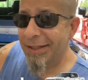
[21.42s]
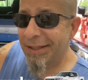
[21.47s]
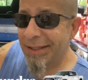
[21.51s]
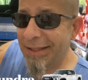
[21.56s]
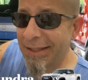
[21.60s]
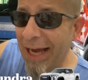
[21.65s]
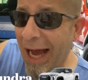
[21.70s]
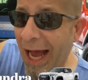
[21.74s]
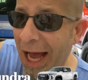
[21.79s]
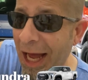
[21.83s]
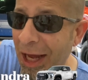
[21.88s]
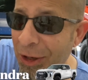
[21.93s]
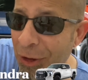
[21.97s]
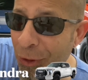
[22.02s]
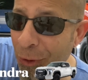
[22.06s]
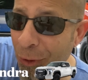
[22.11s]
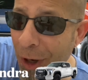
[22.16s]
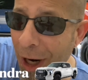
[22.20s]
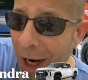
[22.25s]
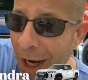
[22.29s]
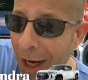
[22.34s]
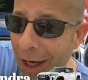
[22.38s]

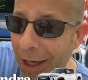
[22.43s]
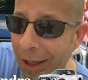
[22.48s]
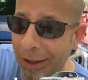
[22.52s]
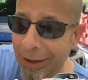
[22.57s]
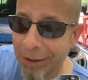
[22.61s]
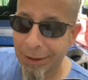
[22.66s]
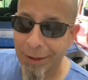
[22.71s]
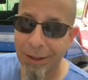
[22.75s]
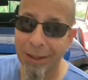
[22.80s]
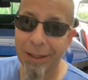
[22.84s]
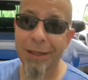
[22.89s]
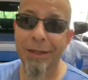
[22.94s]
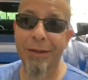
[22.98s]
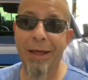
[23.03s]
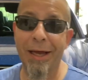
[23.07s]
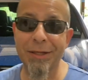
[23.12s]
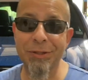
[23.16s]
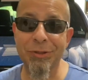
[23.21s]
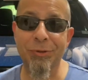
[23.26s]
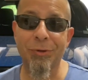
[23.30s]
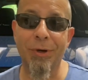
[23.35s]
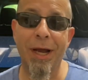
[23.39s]
Tundra.
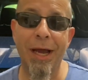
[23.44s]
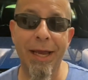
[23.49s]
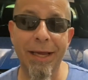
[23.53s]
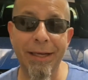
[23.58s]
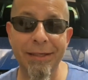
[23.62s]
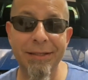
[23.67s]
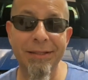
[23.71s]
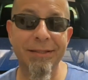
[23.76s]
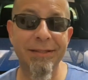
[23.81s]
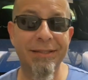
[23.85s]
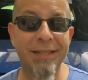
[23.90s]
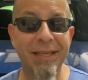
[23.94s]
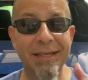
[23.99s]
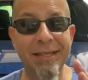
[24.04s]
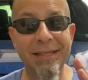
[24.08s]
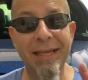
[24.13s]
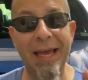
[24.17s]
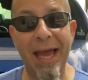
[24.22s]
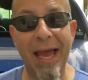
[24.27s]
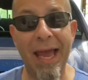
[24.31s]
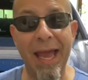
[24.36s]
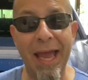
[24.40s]
That's right.
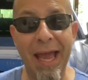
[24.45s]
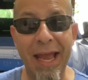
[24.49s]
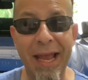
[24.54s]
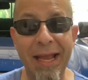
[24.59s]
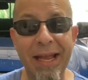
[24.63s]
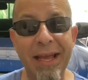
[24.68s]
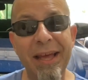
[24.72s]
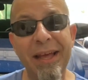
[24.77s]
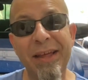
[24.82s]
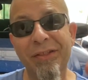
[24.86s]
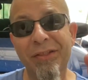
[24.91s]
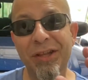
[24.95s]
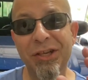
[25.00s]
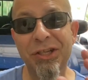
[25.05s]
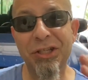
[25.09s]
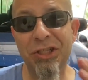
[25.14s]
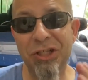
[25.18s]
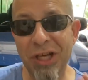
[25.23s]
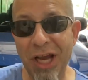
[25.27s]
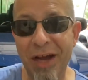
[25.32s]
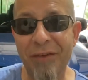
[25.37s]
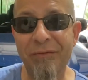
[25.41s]
Today, the
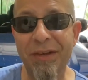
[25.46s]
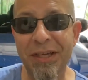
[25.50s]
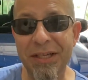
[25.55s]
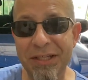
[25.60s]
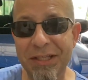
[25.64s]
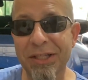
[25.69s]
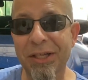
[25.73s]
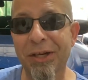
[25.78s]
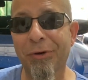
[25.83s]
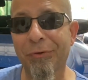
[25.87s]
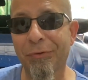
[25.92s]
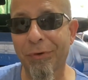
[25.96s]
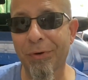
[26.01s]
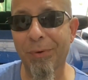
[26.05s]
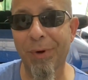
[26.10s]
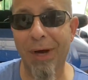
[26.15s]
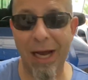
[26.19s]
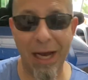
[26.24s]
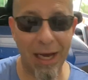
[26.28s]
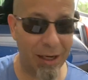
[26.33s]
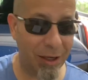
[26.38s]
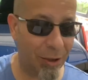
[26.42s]
Chevy
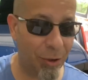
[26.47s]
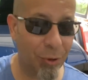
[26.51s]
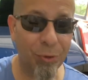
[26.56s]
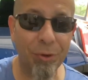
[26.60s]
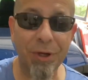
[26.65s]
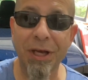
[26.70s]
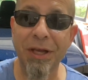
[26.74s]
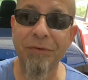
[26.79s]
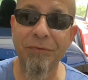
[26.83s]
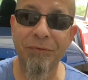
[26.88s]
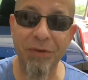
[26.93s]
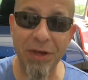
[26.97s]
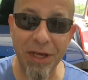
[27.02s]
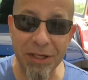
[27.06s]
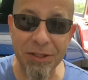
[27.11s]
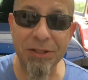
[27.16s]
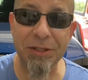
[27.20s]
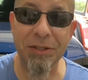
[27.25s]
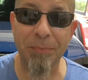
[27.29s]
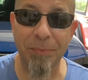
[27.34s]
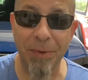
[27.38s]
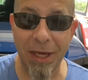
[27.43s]
Silverado
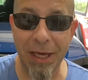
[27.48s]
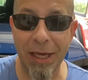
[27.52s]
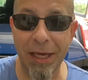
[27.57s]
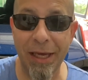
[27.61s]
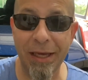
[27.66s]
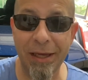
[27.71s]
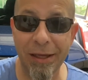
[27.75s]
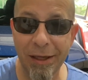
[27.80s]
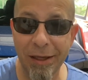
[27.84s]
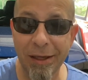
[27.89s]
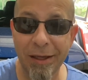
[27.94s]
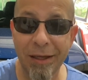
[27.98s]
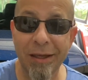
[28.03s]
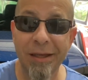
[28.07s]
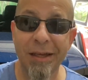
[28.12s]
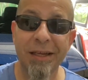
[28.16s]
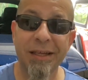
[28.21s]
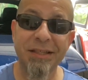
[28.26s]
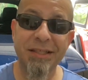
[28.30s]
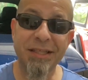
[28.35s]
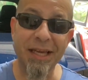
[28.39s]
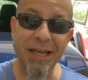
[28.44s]
convinced me
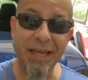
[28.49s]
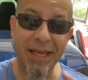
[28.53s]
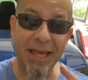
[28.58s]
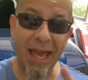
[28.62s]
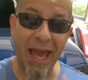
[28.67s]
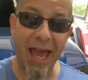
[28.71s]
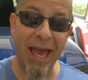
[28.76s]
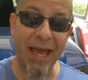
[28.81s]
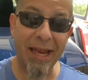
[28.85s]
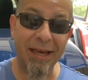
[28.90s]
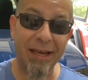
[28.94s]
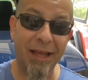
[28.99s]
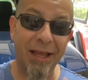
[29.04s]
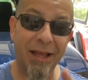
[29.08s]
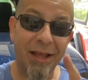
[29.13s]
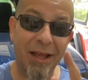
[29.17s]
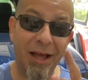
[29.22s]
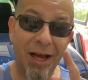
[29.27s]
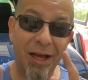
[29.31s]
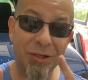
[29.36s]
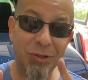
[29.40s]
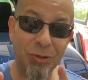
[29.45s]
to get
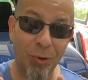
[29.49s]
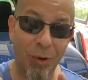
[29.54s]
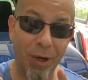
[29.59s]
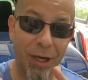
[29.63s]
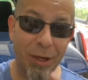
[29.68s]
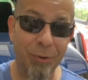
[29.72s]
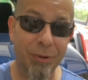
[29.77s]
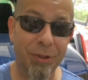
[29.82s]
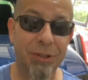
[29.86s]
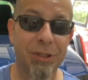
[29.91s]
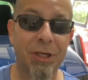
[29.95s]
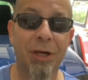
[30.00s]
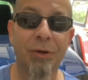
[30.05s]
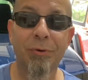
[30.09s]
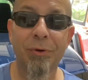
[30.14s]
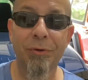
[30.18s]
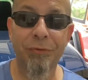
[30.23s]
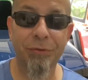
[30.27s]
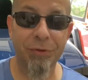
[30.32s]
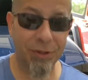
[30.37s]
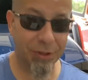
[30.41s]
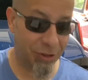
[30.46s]
a Toyota
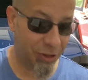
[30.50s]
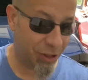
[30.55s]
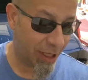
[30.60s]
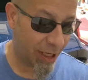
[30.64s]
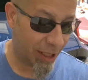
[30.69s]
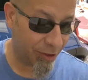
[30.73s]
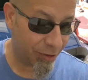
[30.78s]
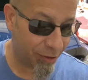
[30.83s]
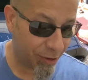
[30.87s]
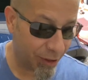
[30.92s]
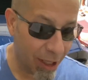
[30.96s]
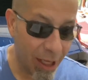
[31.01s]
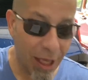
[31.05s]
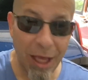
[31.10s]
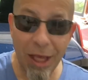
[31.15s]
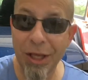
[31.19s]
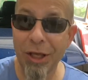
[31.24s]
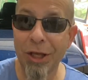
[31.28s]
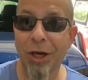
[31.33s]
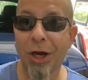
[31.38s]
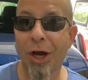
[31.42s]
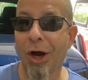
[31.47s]
Tundra for the channel.
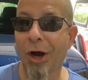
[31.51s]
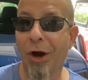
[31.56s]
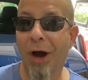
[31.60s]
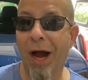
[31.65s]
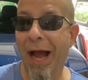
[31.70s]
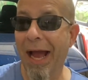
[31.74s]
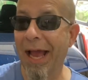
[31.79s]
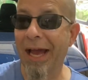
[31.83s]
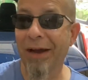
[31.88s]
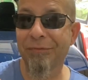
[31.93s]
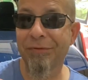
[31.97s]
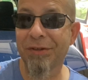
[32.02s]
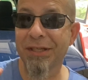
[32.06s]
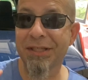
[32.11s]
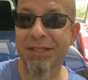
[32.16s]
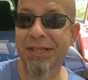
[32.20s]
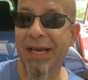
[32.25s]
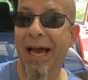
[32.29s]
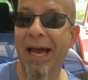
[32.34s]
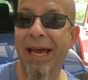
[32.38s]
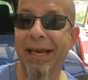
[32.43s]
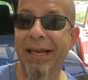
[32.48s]
You know, I have
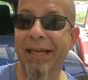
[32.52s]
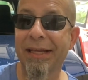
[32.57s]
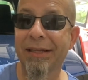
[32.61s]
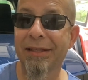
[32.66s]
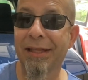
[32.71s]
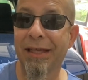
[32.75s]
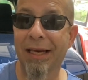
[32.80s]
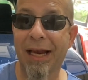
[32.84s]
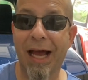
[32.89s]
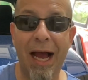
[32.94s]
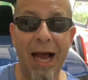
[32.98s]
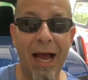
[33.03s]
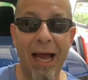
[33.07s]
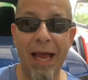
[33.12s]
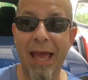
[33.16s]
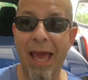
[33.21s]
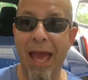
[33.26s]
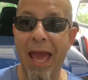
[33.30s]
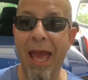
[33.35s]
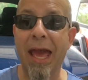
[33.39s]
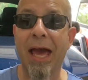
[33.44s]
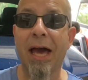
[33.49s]
decided that I
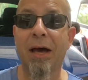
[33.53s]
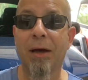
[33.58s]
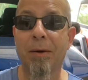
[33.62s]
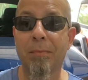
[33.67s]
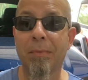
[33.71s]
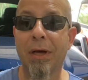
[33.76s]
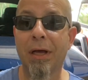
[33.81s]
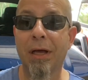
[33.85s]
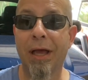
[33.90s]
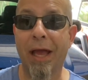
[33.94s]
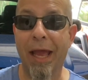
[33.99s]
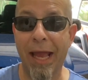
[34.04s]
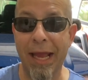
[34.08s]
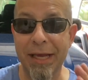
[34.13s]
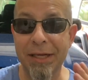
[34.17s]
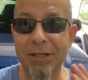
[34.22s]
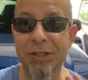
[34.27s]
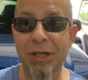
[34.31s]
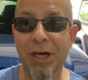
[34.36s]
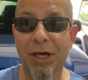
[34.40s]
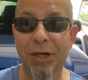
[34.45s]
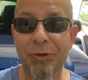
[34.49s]
am a
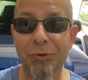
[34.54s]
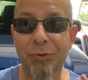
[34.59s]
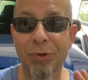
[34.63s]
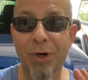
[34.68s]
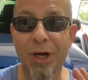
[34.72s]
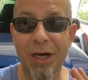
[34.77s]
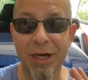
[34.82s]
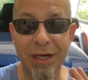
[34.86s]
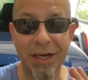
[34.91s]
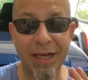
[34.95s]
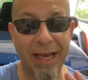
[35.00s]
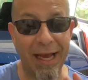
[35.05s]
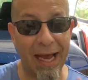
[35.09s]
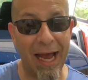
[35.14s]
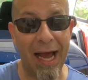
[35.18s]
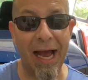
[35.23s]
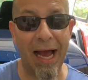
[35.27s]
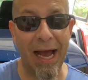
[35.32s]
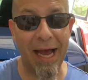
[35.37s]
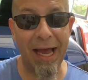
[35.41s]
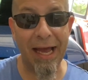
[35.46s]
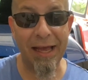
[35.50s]
Tundra
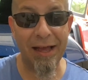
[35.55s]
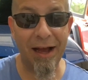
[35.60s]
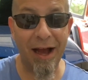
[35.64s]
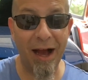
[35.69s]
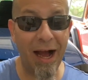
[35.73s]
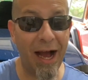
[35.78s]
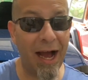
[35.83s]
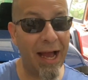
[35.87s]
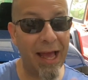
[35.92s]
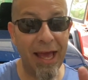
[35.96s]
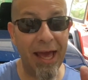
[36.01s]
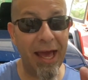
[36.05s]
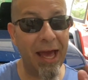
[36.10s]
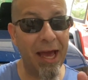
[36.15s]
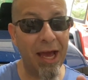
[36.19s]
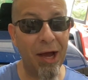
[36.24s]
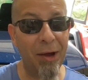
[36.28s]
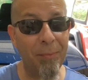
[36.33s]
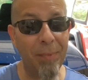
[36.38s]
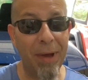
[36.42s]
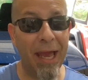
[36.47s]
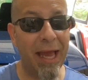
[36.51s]
guy. I
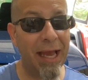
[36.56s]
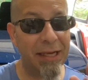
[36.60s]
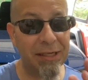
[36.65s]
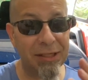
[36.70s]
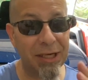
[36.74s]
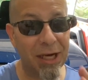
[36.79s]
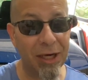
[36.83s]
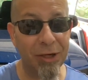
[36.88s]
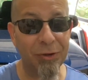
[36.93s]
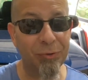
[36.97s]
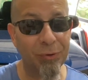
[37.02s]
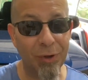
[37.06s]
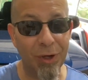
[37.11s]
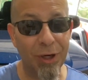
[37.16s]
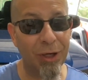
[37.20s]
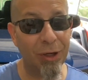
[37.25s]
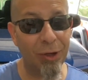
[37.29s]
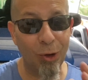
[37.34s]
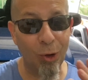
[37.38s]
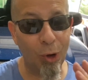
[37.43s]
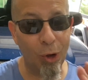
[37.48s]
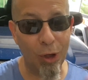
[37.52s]
am a
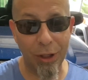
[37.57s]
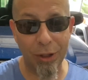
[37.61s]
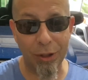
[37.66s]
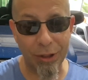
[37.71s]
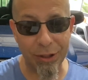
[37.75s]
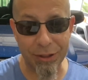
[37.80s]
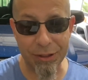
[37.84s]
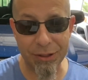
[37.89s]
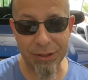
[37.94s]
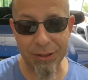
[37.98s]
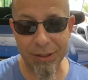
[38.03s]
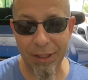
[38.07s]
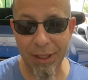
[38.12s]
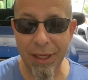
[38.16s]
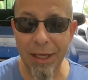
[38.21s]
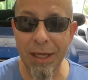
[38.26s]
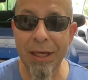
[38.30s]
Tundra loyalist.